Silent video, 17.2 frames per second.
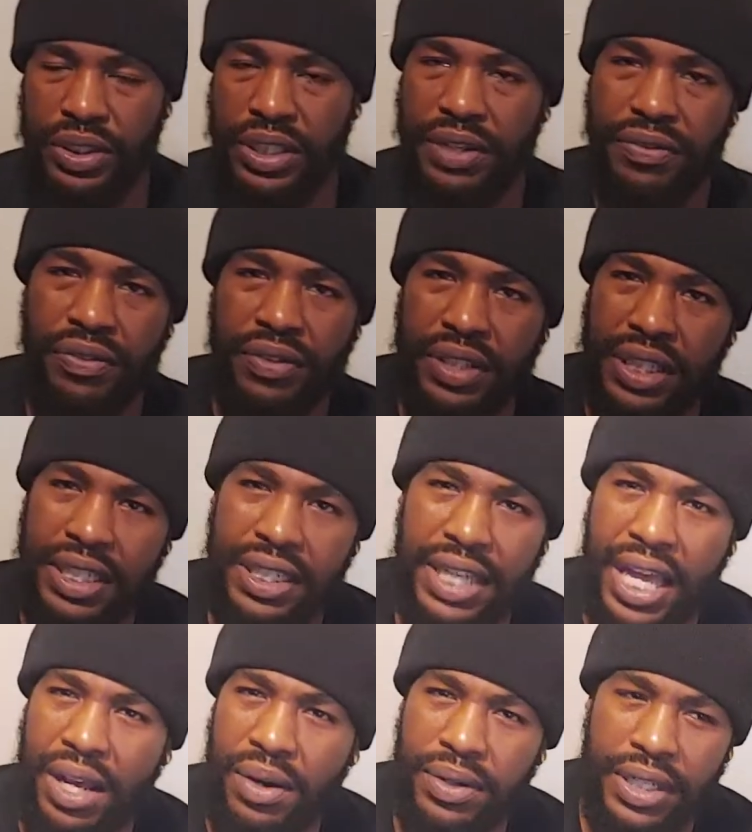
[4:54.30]
differently
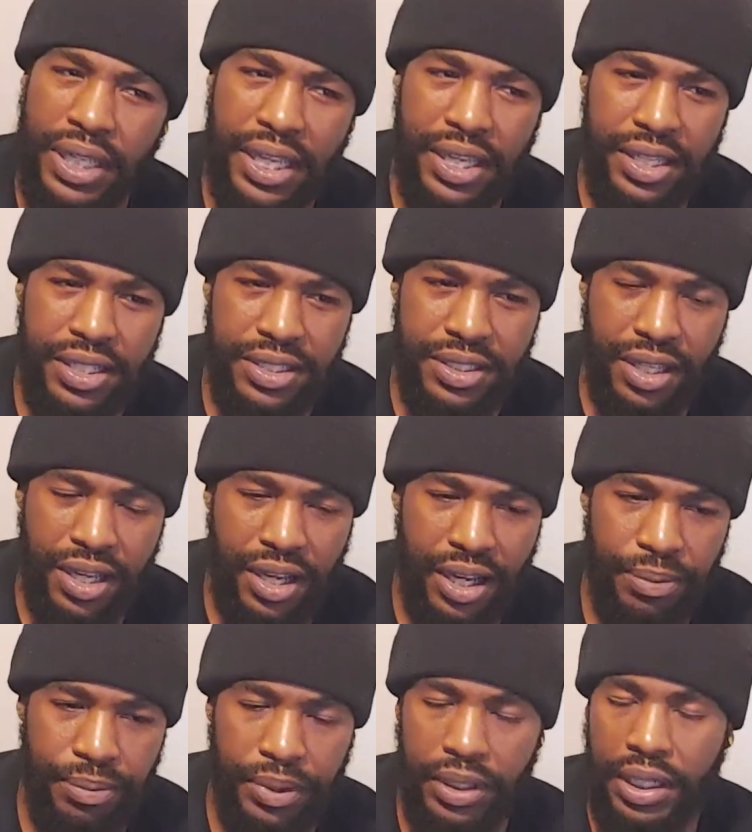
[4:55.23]
nowadays
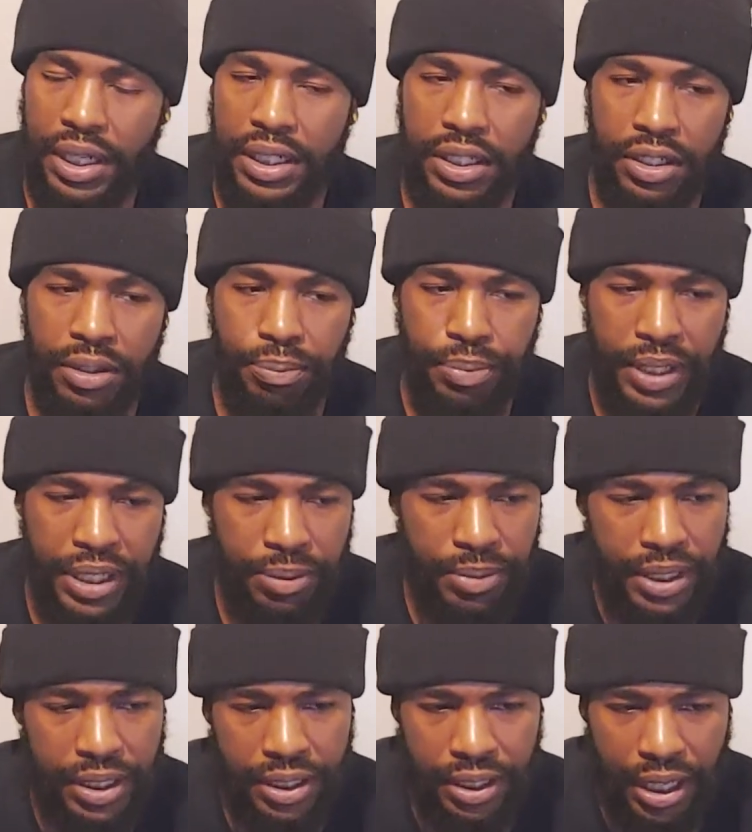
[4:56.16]
under
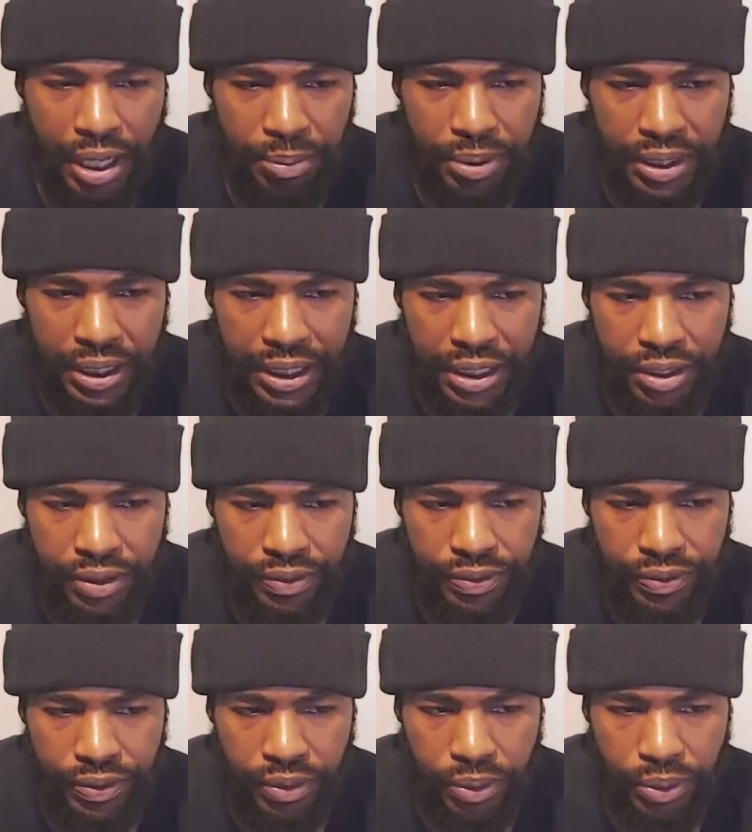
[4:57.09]
Beeman, I believe,